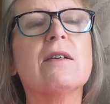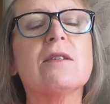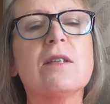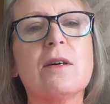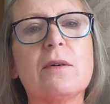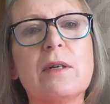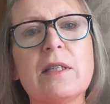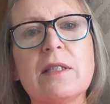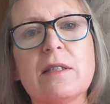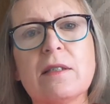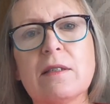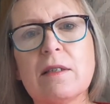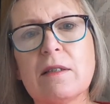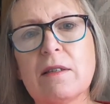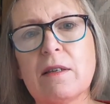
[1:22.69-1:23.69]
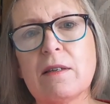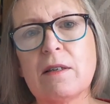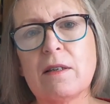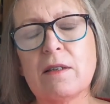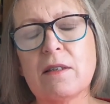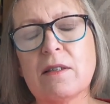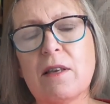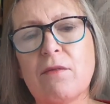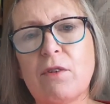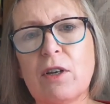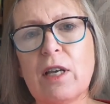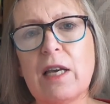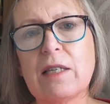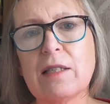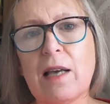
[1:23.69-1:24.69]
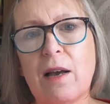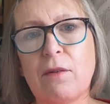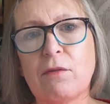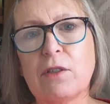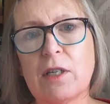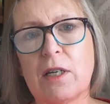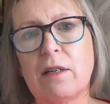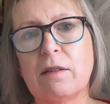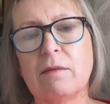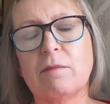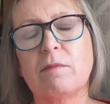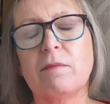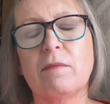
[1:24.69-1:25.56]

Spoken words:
so it's several years after